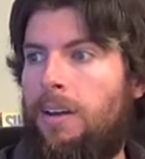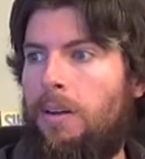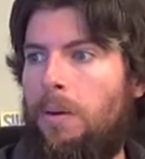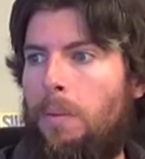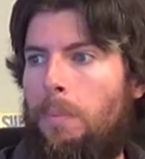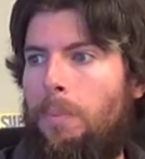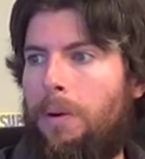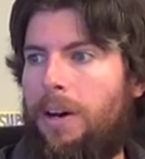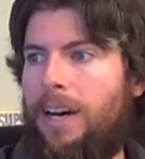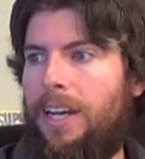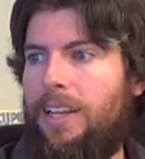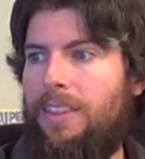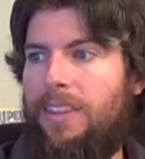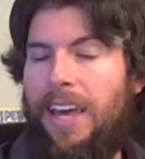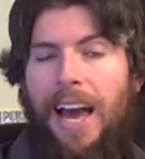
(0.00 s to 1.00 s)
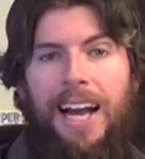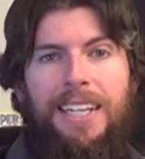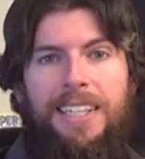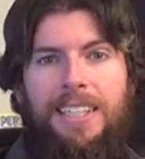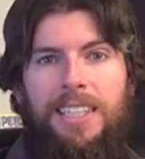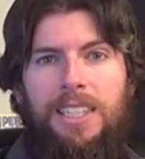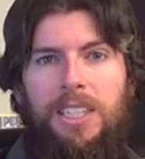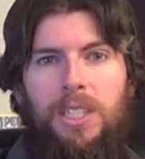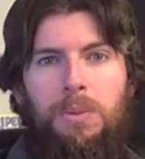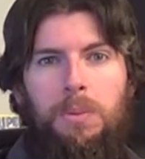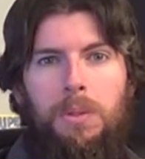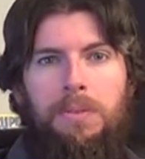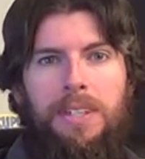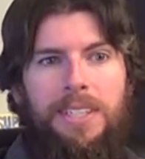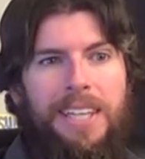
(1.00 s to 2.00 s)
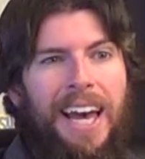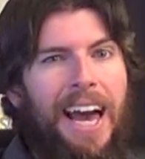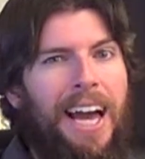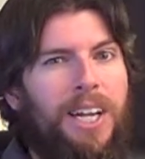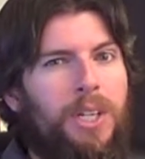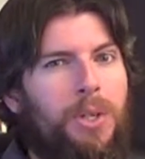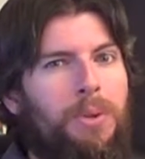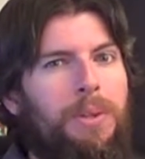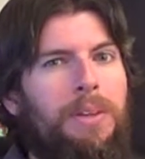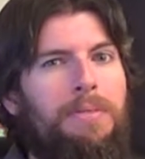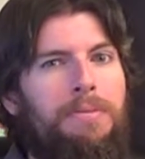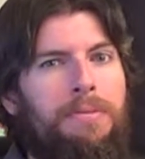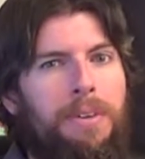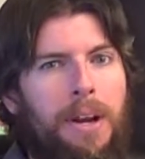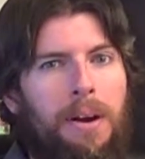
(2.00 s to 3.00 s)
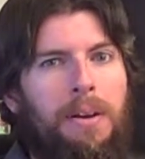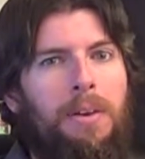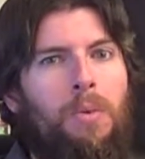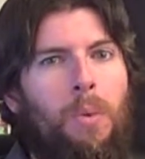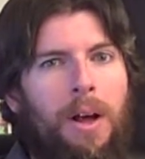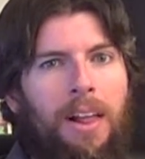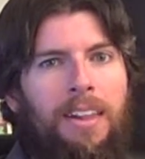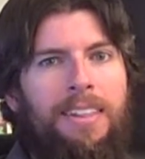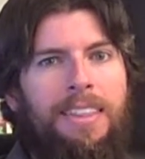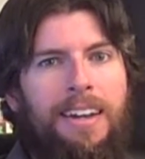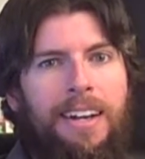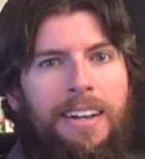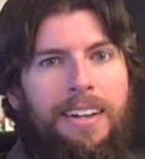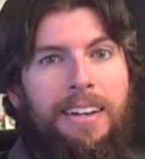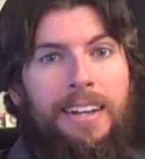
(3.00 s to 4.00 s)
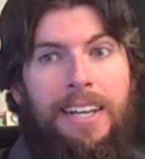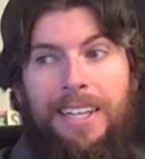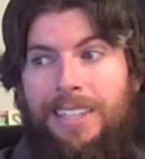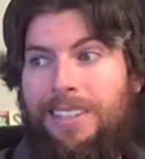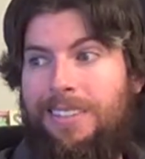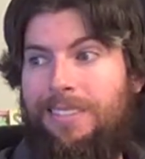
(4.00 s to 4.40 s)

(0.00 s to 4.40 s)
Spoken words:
But the acting in this movie is actually very well done, and